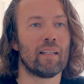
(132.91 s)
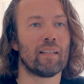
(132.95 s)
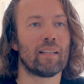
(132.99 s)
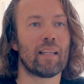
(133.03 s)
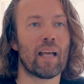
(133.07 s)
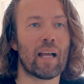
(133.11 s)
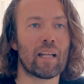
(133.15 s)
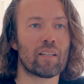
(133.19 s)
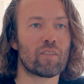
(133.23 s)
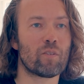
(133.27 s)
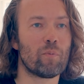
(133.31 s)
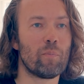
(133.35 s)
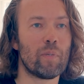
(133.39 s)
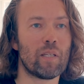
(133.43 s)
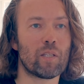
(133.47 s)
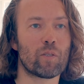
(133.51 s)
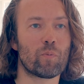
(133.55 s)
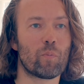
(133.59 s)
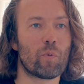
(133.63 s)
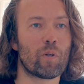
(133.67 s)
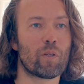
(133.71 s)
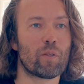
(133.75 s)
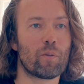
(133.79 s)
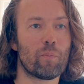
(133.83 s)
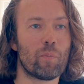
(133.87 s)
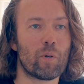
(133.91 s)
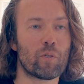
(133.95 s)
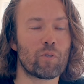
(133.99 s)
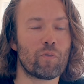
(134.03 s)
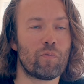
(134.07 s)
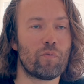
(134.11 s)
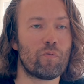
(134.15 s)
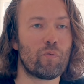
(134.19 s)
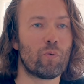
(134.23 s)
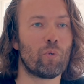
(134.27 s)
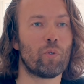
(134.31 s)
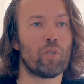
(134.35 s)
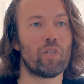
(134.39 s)
That to me is one of the most
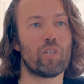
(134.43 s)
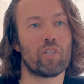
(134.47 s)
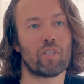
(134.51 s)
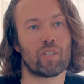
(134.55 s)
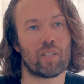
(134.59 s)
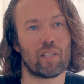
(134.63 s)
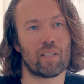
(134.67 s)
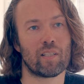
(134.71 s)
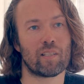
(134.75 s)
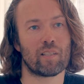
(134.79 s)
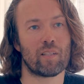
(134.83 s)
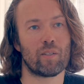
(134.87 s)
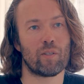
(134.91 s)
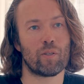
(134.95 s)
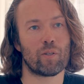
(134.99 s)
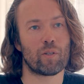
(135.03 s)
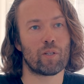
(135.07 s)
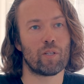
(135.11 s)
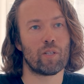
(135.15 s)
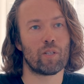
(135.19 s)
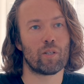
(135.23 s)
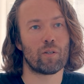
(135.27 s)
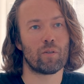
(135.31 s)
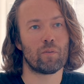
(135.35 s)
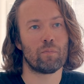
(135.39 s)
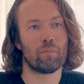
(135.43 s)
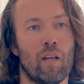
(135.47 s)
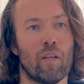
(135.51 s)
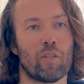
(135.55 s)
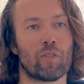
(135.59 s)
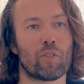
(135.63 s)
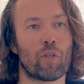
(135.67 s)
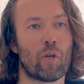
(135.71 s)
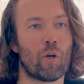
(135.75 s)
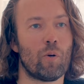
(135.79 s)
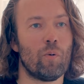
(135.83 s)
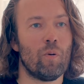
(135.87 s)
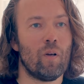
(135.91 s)
foolish things that you can do.
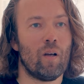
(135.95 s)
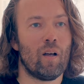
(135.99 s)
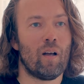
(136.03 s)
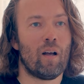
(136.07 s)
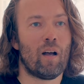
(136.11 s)
So